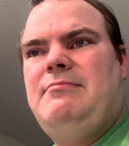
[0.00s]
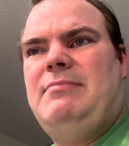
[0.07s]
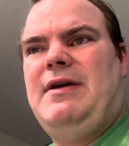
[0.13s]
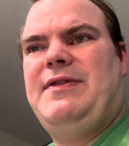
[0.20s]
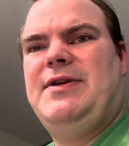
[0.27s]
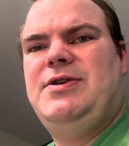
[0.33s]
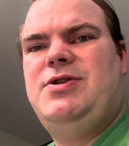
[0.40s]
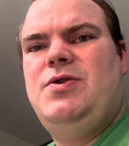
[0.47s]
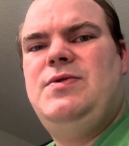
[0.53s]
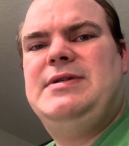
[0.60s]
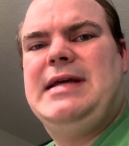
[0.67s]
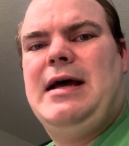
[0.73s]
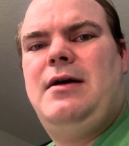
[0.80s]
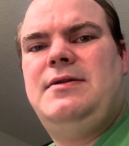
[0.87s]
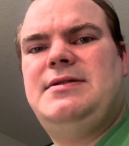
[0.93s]
but they do
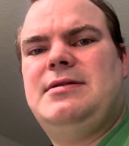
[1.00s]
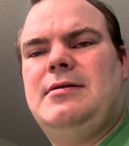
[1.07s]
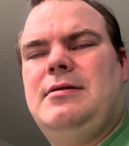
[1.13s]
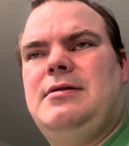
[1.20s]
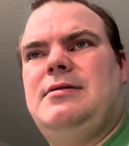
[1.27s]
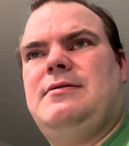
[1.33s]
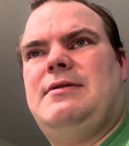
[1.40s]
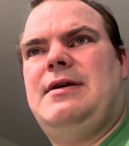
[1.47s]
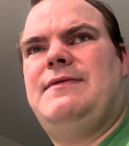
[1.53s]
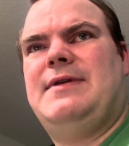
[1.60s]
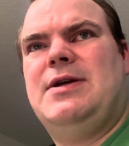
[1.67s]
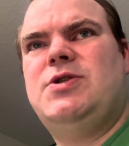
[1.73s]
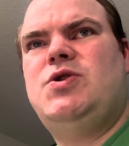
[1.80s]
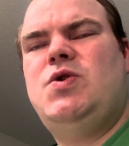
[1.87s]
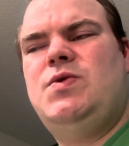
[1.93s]
tell
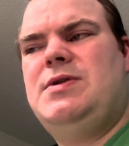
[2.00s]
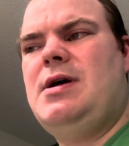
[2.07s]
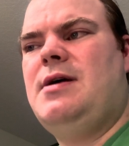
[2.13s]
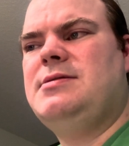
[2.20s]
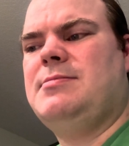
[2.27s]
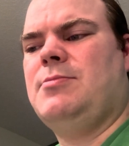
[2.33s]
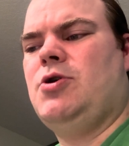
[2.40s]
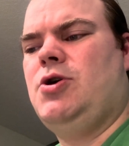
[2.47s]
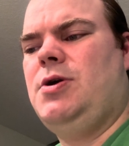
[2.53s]
some